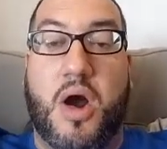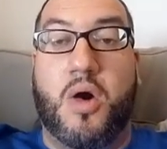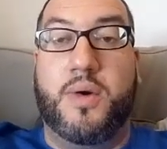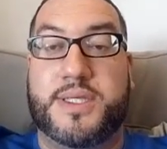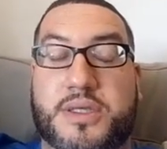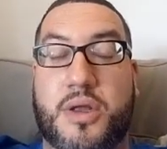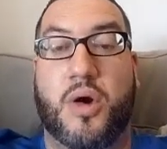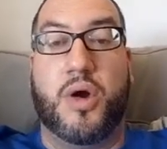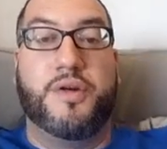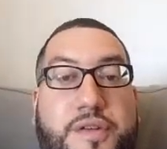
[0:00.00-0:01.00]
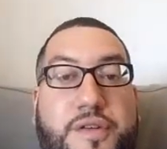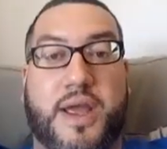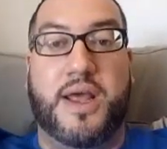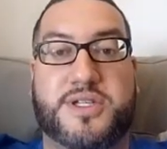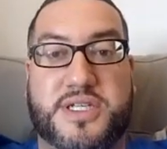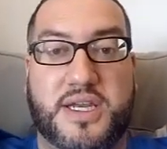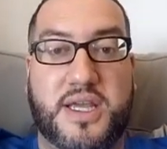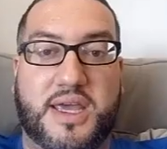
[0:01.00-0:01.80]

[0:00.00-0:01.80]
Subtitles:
oh, it's, good for the inner city